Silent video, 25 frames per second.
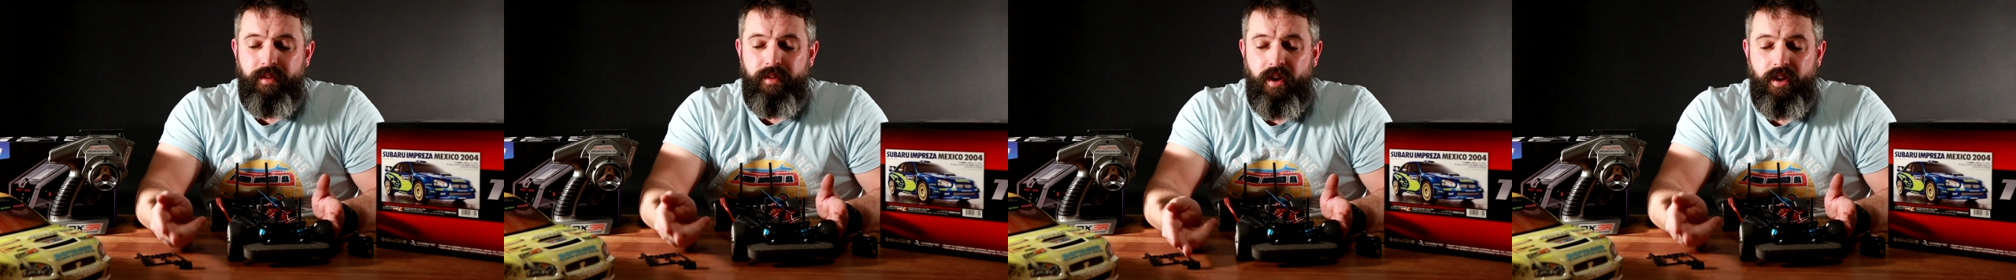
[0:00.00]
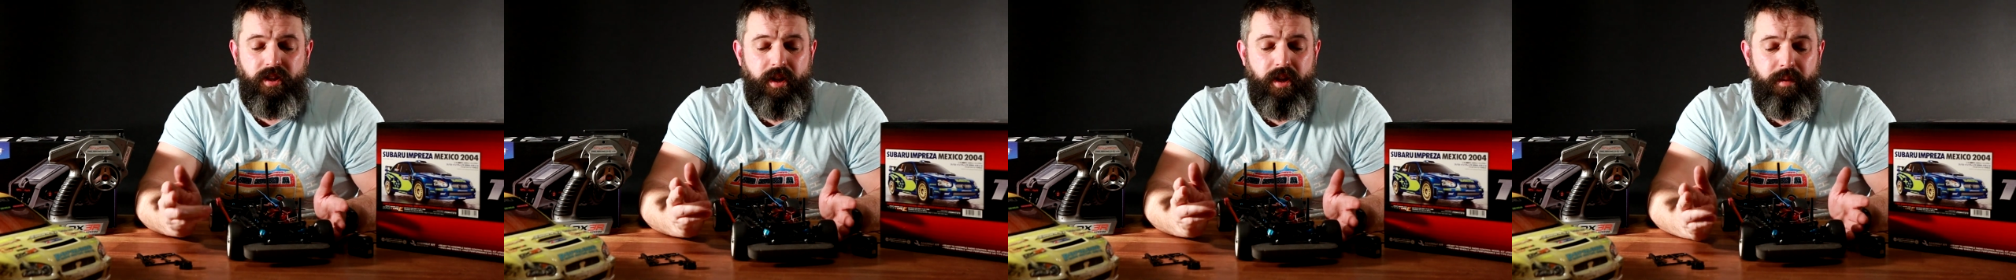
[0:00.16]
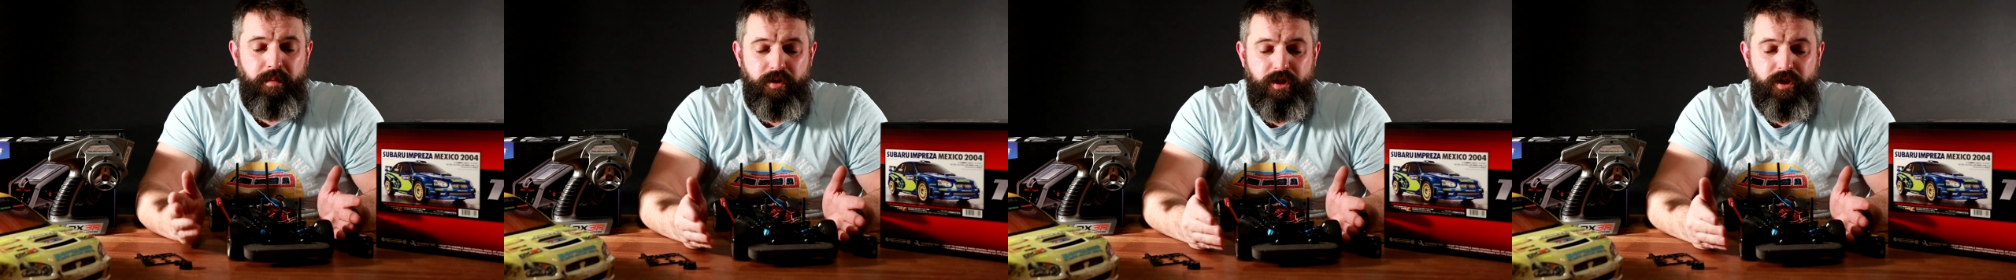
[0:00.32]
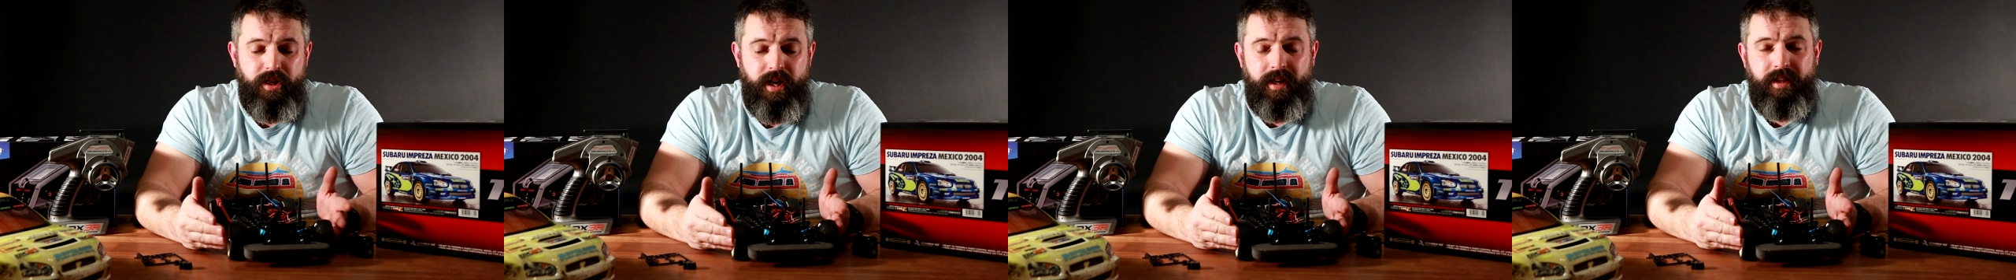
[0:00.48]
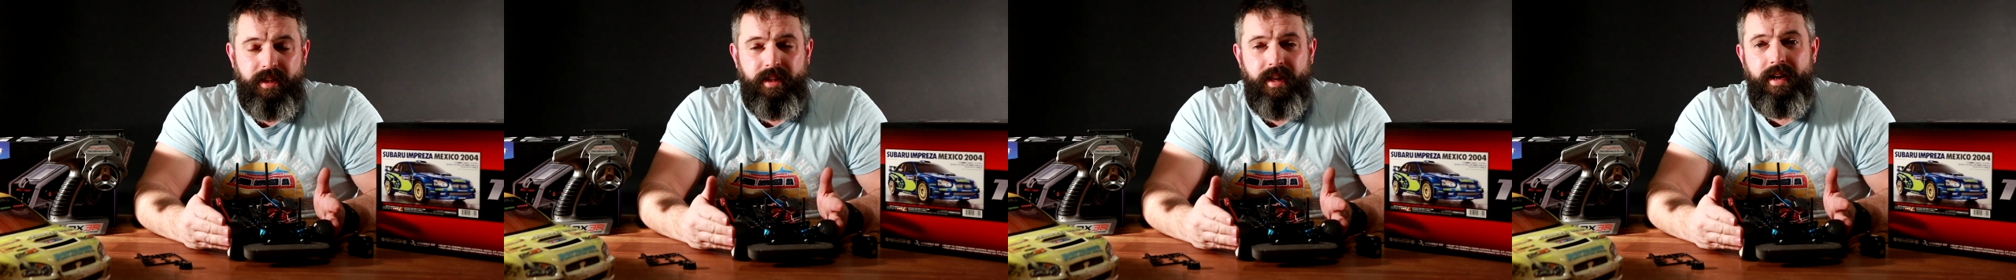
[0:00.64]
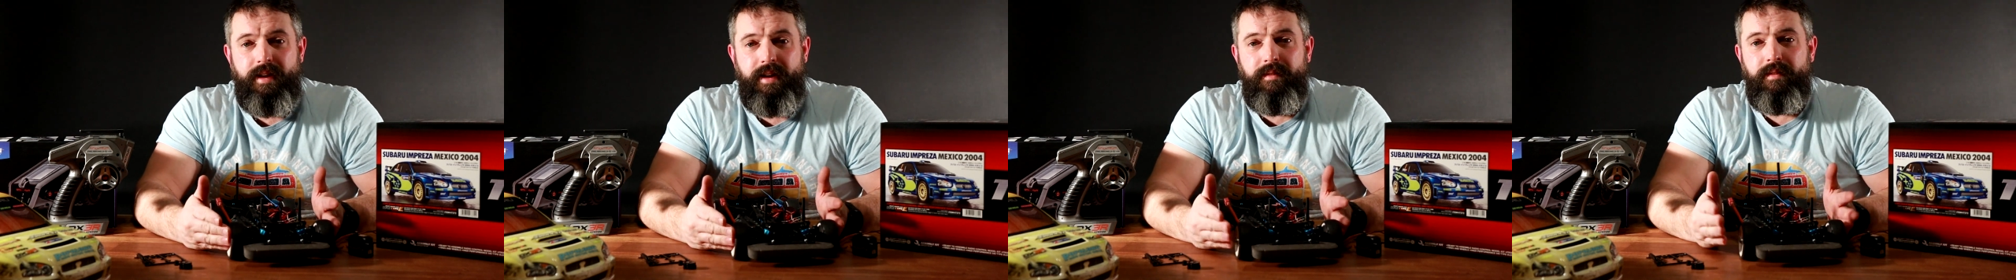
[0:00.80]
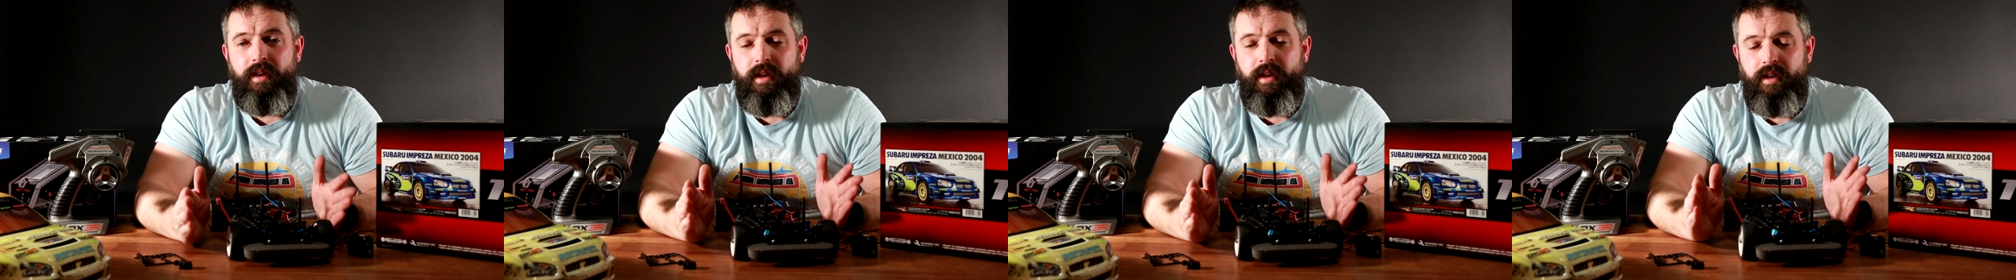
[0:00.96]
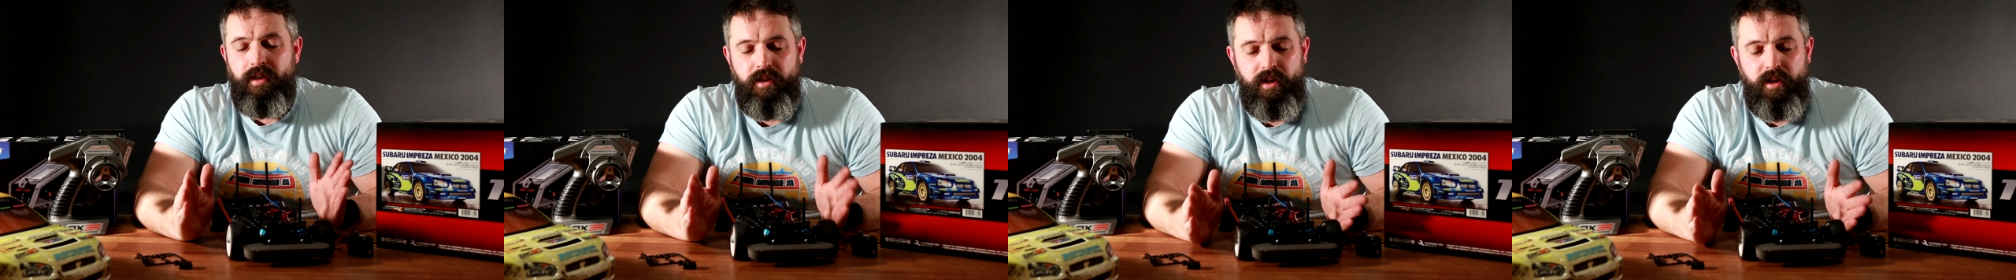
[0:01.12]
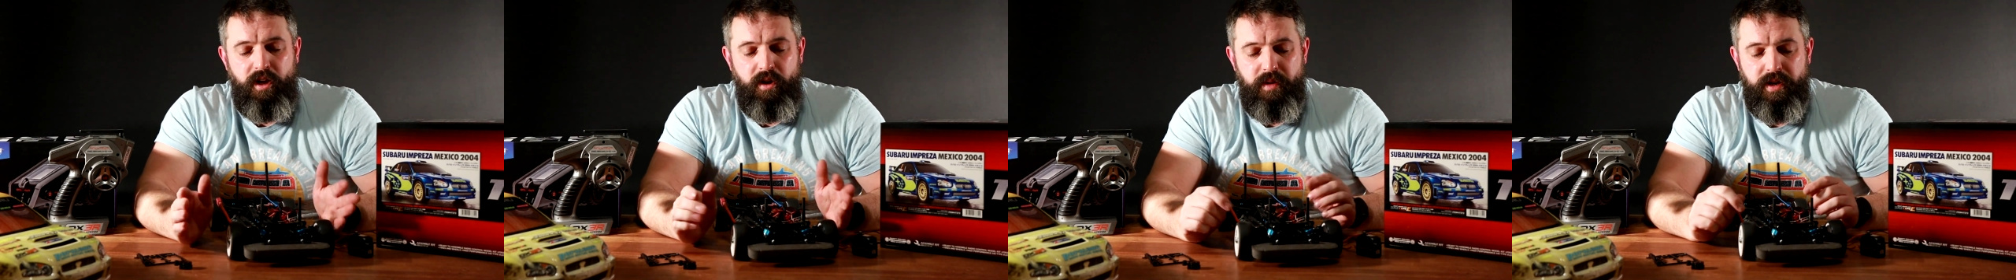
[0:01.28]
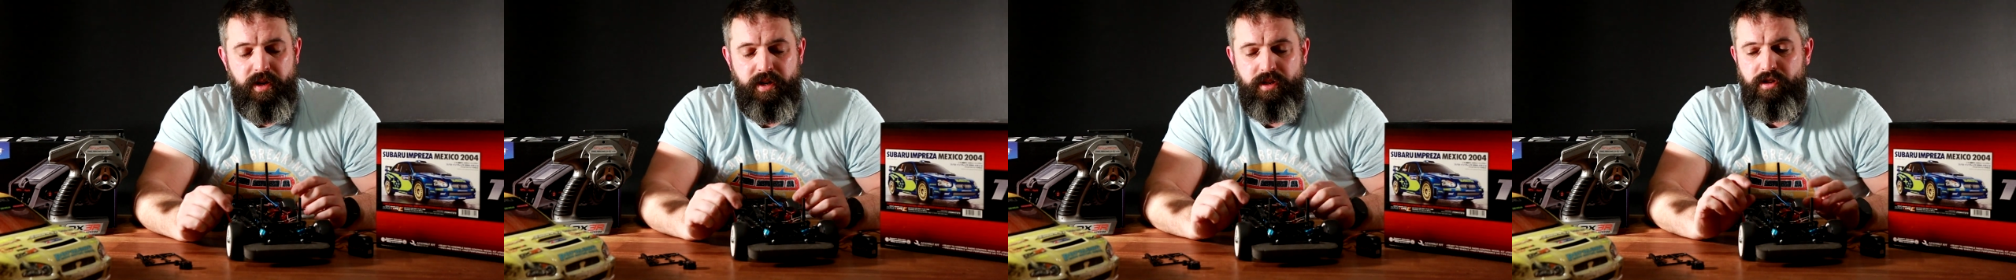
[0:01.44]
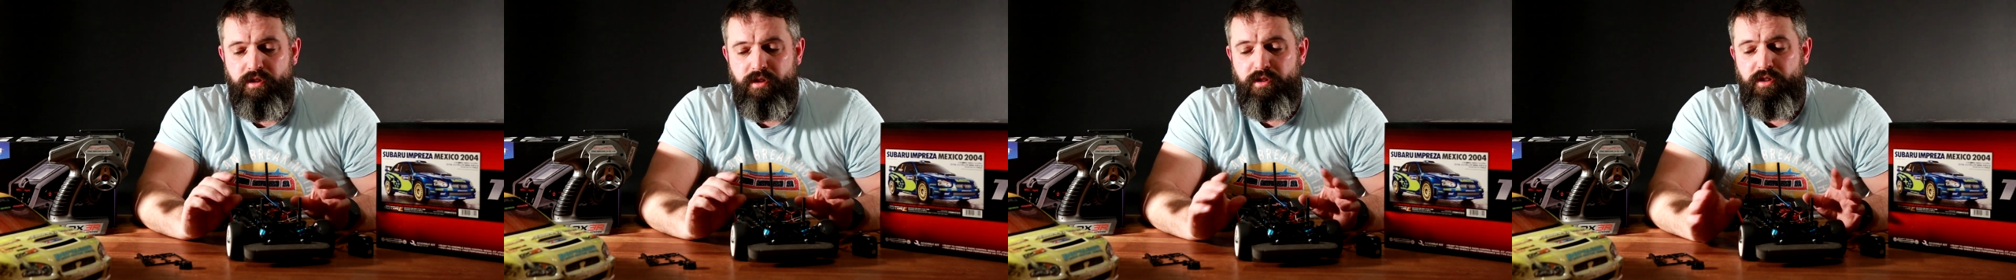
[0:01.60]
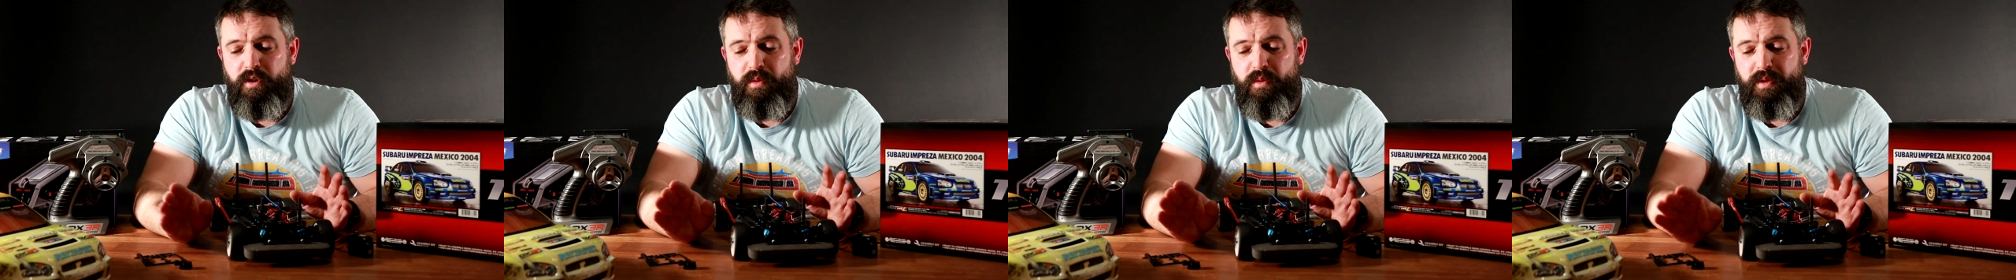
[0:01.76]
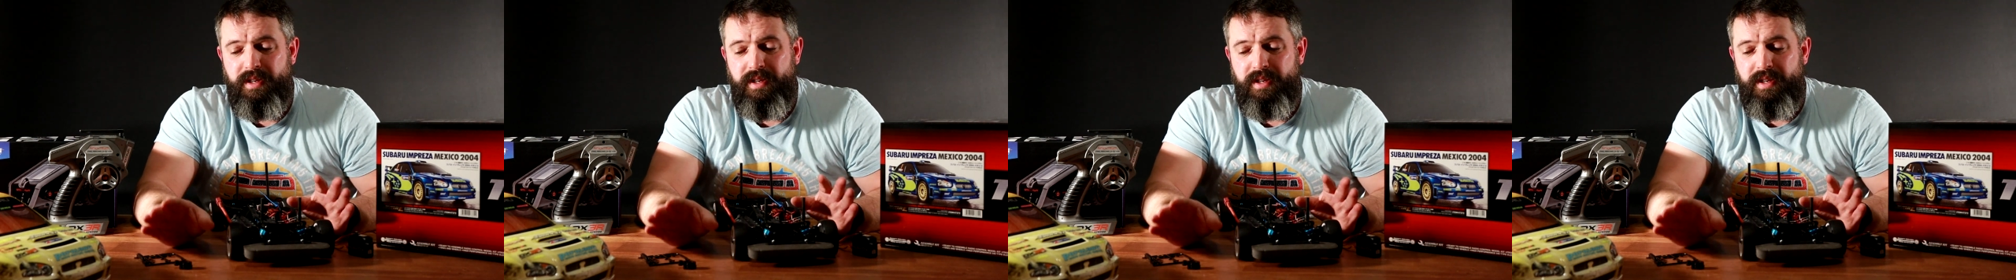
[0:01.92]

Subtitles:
I double checked that, no issues.